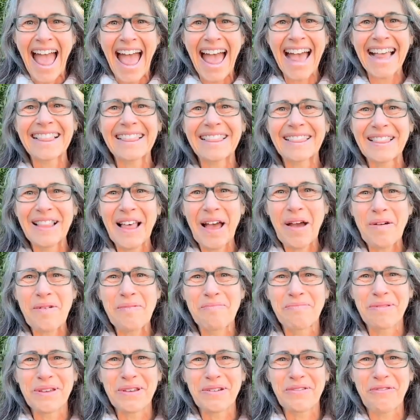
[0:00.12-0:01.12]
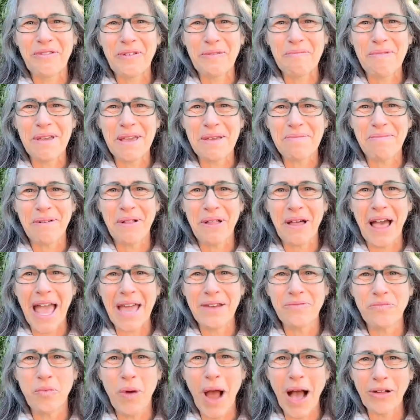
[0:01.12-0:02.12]
Hello, beautiful people,
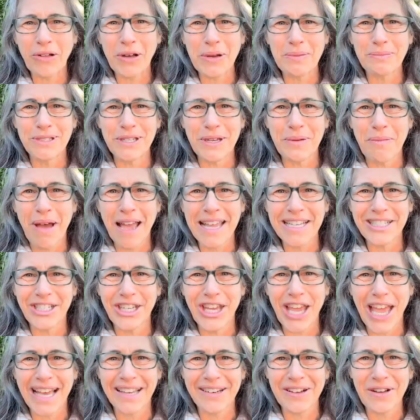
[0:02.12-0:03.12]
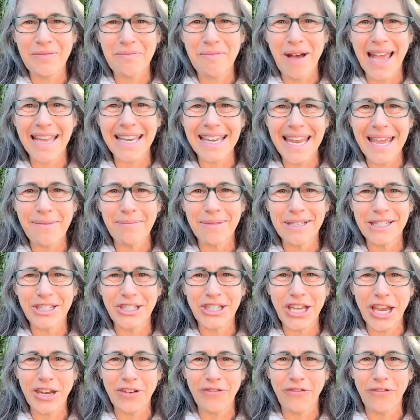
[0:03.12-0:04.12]
and welcome to my channel. My name is
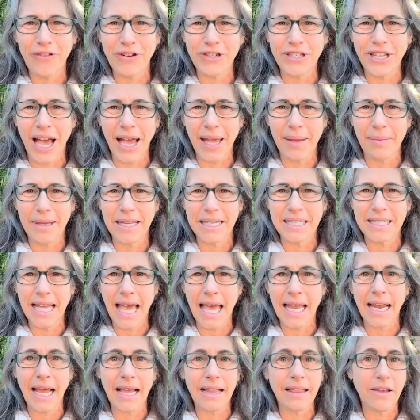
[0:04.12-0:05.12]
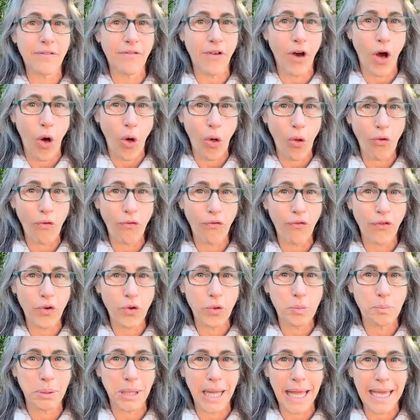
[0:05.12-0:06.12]
Jennifer Diamond, and I live a whole
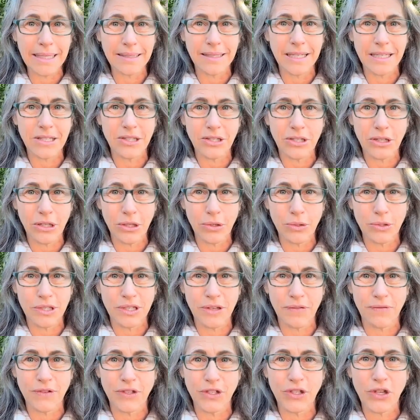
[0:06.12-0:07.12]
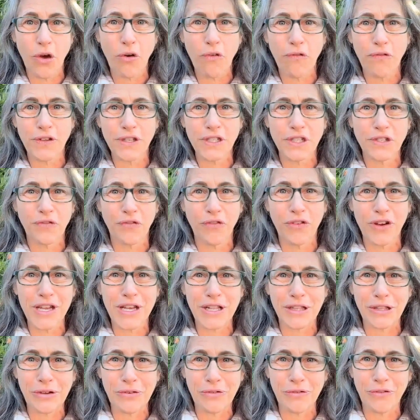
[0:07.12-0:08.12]
food, plant exclusive, SOFAs-free,
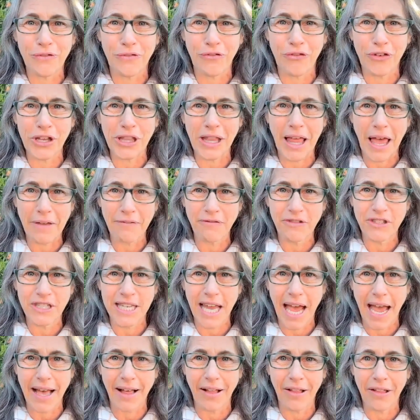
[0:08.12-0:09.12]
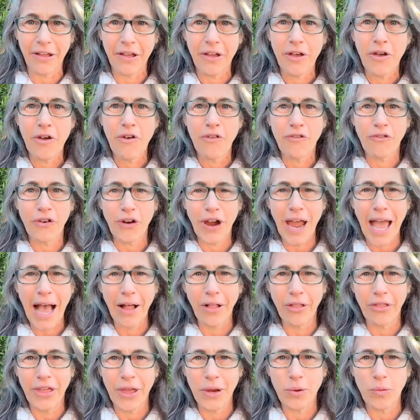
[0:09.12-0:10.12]
gluten-free lifestyle for
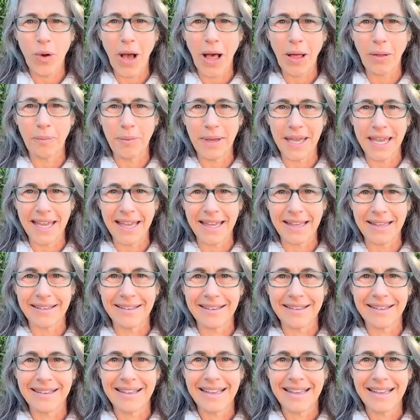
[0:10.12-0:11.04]
health and well-being.